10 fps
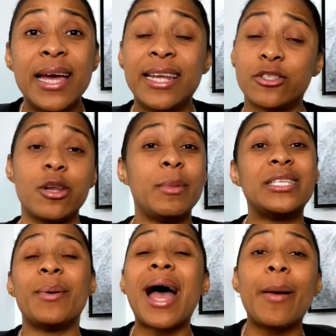There's going to be
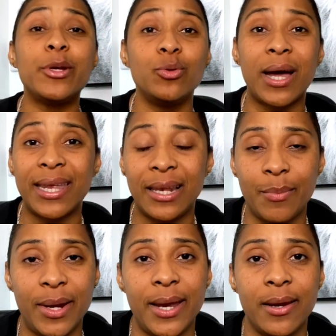some habits you got to
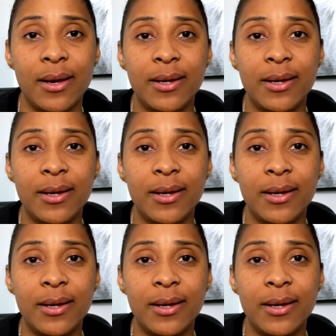eliminate.